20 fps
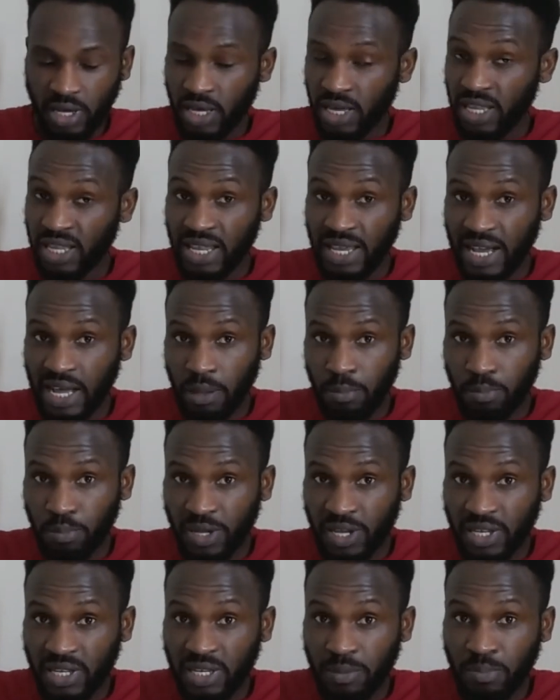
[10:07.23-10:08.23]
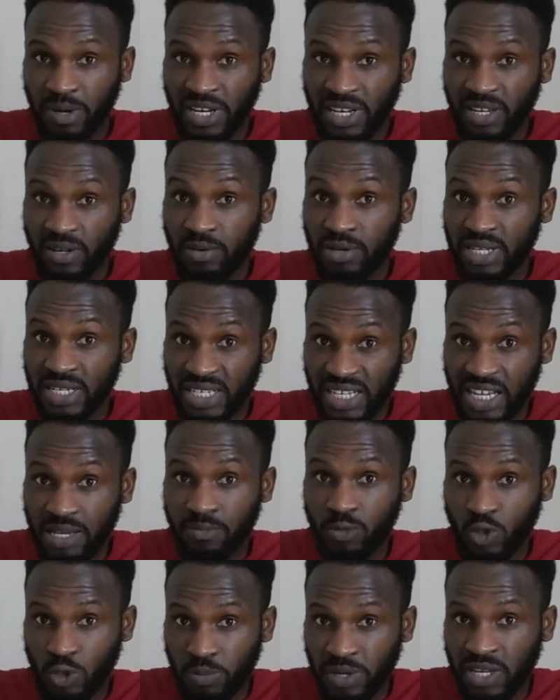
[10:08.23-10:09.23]
They can pay depending on the time
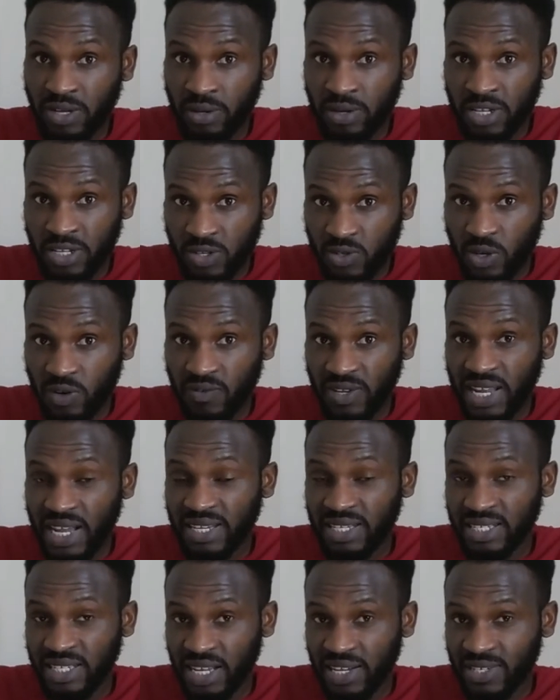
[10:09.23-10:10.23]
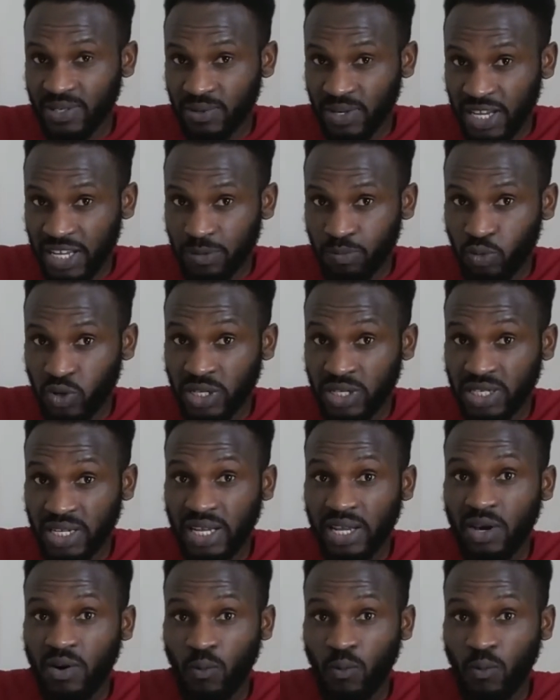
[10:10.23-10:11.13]
you spend on the survey. That is how you get points.